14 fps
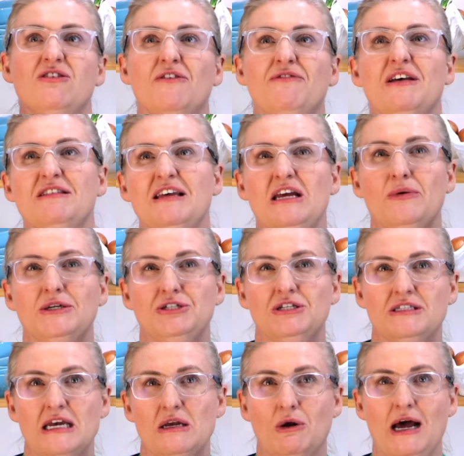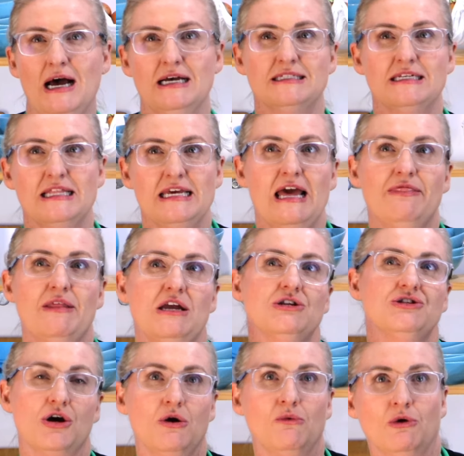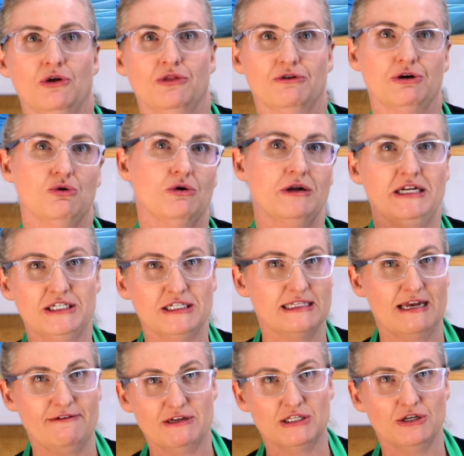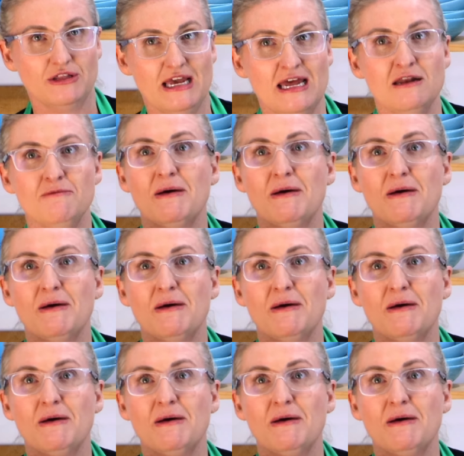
So if there's any questions that you want to ask at the end that you don't want on the recording, just leave it till the end.